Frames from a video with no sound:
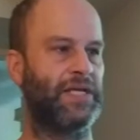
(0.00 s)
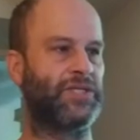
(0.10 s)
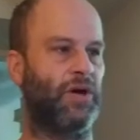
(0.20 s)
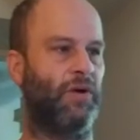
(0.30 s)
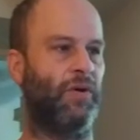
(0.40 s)

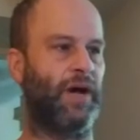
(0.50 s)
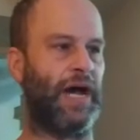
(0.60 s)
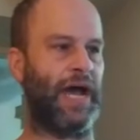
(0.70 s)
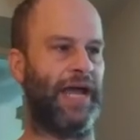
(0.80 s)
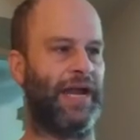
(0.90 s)
So,
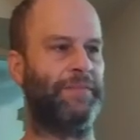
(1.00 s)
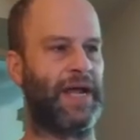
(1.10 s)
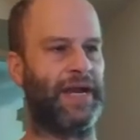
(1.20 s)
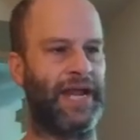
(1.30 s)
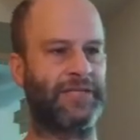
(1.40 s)
uh, and I'm
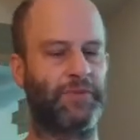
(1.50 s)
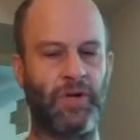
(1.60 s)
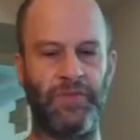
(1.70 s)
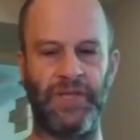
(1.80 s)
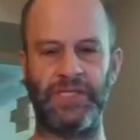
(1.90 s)
not an expert
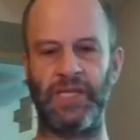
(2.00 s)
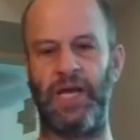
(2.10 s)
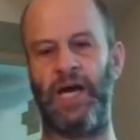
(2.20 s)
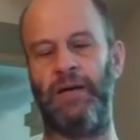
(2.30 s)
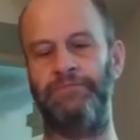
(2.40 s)
on this.
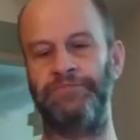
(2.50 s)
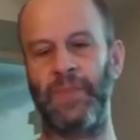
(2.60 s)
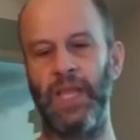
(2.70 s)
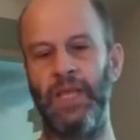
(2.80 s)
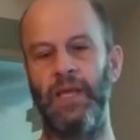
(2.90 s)
Um,
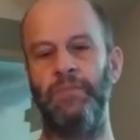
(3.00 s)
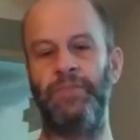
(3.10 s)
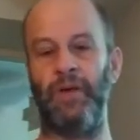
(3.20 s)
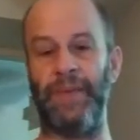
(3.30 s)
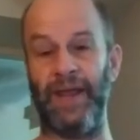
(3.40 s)

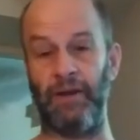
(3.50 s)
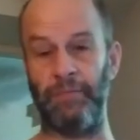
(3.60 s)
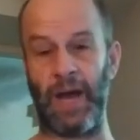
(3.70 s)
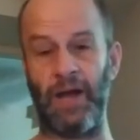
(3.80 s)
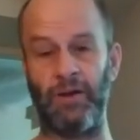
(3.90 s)
Bill Maher.
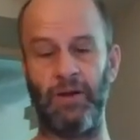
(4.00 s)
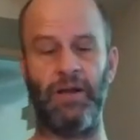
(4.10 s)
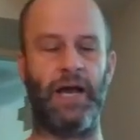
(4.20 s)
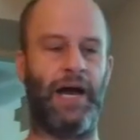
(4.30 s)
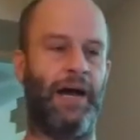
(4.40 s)
Maher
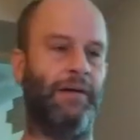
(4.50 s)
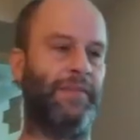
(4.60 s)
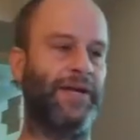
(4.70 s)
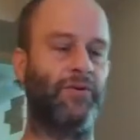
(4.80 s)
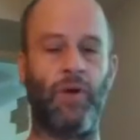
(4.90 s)
um,
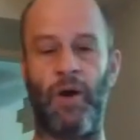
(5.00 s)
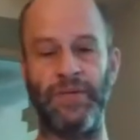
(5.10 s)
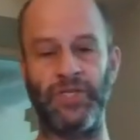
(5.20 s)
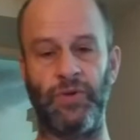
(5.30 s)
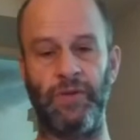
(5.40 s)
I don't
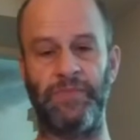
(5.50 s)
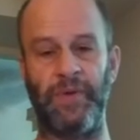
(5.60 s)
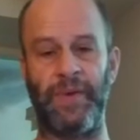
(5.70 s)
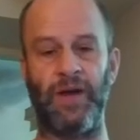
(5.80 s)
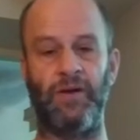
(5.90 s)
always agree with
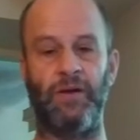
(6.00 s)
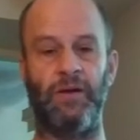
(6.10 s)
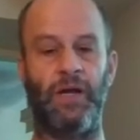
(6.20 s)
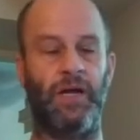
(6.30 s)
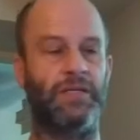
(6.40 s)
Bill Maher.
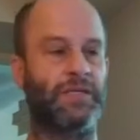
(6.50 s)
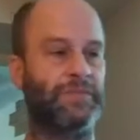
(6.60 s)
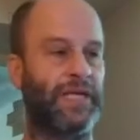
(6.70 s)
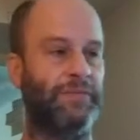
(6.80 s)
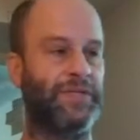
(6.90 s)
Uh,
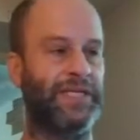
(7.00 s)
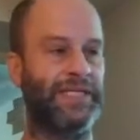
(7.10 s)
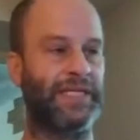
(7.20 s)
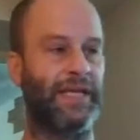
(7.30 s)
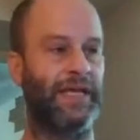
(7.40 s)
sometimes
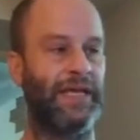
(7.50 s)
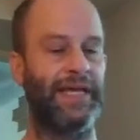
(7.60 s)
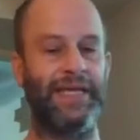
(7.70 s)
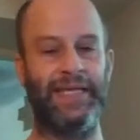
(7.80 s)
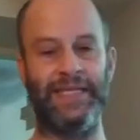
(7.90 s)
he's
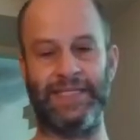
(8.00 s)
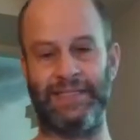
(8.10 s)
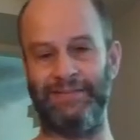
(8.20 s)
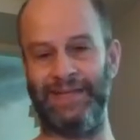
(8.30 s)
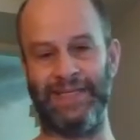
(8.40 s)
he's
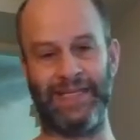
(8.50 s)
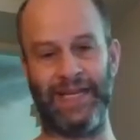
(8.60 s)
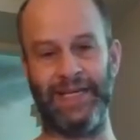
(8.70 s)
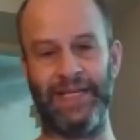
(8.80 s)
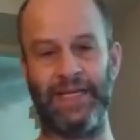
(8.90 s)
he's an
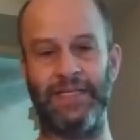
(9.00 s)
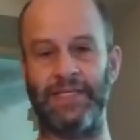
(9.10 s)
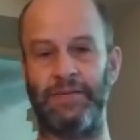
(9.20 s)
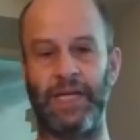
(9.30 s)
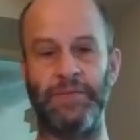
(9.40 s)
idiot, and
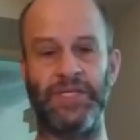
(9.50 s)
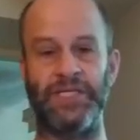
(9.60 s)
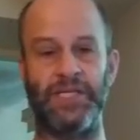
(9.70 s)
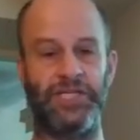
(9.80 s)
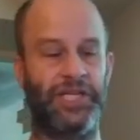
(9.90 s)
sometimes
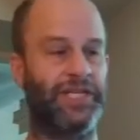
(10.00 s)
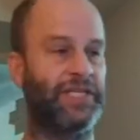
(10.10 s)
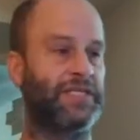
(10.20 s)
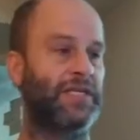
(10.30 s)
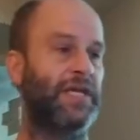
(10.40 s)
he's a
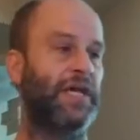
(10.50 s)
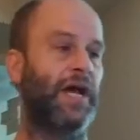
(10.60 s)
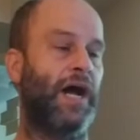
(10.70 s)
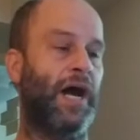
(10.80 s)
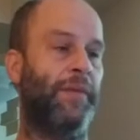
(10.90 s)
genius.
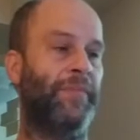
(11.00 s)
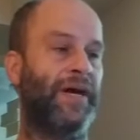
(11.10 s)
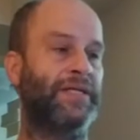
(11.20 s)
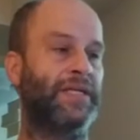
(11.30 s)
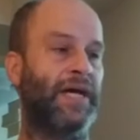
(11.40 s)
Um,
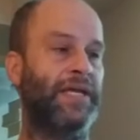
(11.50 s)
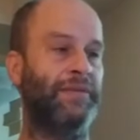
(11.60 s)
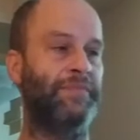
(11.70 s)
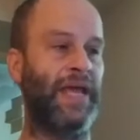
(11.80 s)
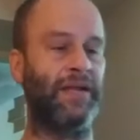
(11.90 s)
but uh, he
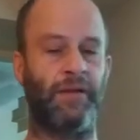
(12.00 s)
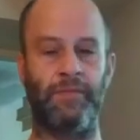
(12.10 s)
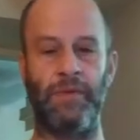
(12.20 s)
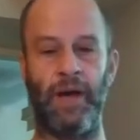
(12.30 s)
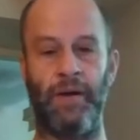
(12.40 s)
made a,
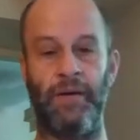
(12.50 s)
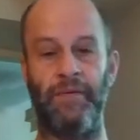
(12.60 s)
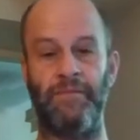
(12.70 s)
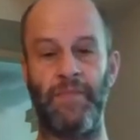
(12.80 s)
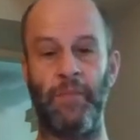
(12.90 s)

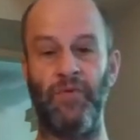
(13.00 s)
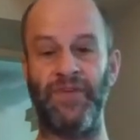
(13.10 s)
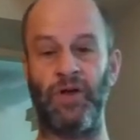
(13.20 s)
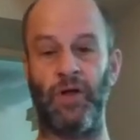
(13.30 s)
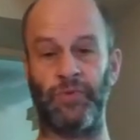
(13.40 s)
uh, a
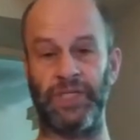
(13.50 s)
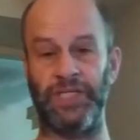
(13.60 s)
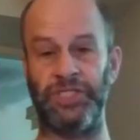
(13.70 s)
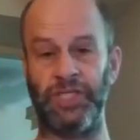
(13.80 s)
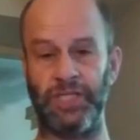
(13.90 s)
movie called
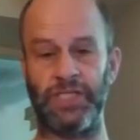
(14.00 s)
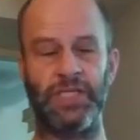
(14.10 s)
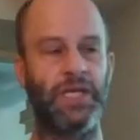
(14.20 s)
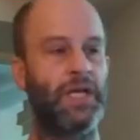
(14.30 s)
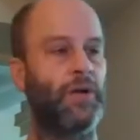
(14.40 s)
Religulous,
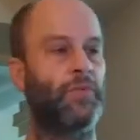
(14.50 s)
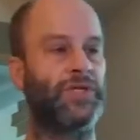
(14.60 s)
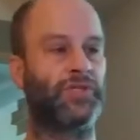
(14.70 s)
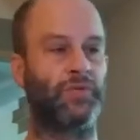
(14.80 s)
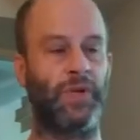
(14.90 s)

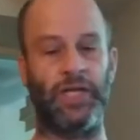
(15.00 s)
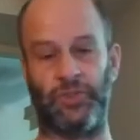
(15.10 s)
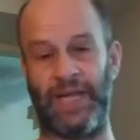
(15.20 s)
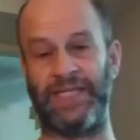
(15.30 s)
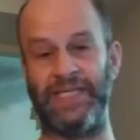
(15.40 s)
which
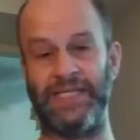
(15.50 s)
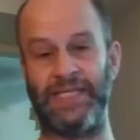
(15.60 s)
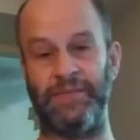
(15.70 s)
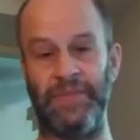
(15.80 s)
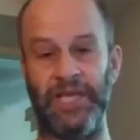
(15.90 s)
addresses
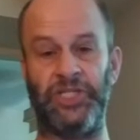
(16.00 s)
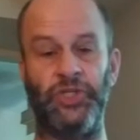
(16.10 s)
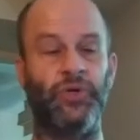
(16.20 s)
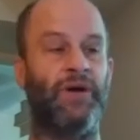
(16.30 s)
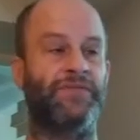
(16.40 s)
the
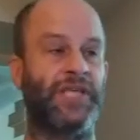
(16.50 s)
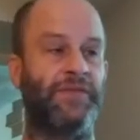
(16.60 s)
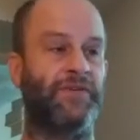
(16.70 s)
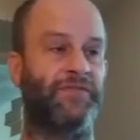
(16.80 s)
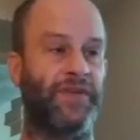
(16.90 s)
issue of
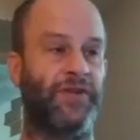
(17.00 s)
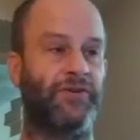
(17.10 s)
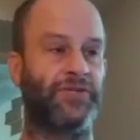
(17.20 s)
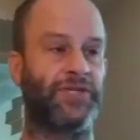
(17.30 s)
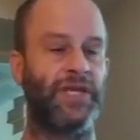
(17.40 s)
savior
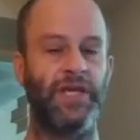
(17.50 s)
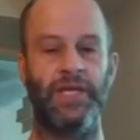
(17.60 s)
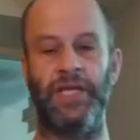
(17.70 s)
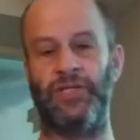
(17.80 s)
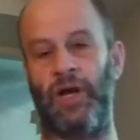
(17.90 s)
figures.
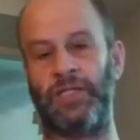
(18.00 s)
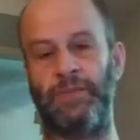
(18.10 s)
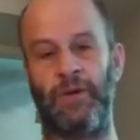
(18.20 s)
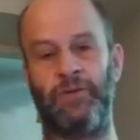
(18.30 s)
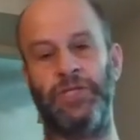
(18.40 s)
He talks
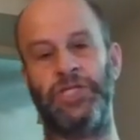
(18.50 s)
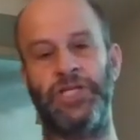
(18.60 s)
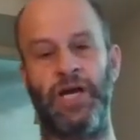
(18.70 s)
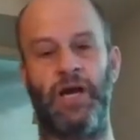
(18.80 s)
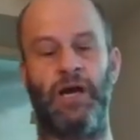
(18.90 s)
about
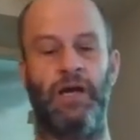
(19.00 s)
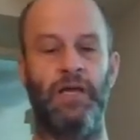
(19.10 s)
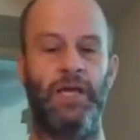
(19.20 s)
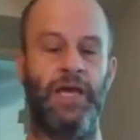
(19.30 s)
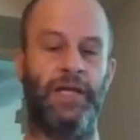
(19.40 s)
Krishna,
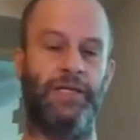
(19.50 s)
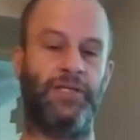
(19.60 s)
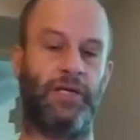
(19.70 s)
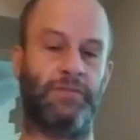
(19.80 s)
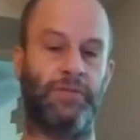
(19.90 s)
and he
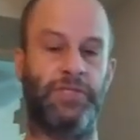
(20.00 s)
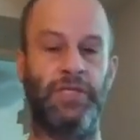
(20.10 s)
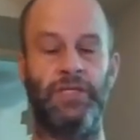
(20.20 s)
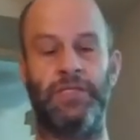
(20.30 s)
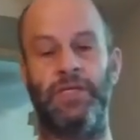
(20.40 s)
talks about
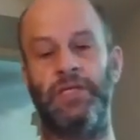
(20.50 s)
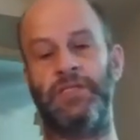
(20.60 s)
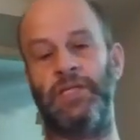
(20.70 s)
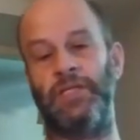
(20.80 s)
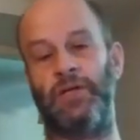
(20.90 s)

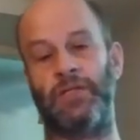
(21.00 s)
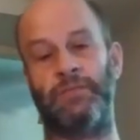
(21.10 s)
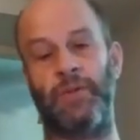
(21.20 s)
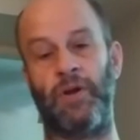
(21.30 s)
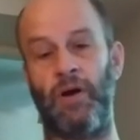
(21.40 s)
Jesus, and he talks
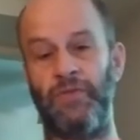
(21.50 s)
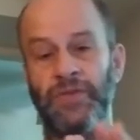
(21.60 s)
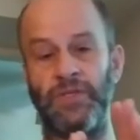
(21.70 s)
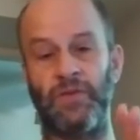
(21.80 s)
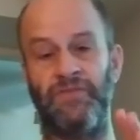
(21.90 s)
about all
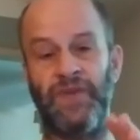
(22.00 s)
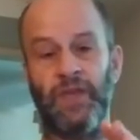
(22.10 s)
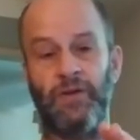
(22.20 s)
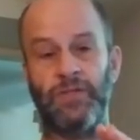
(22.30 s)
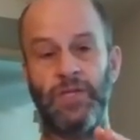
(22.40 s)
these other
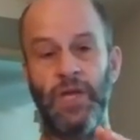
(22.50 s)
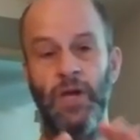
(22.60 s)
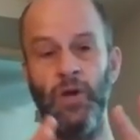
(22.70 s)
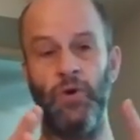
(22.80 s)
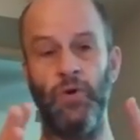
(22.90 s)
figures
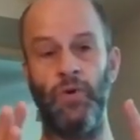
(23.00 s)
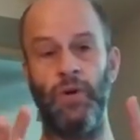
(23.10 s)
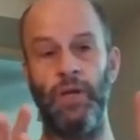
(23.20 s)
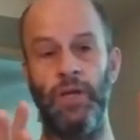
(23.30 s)
who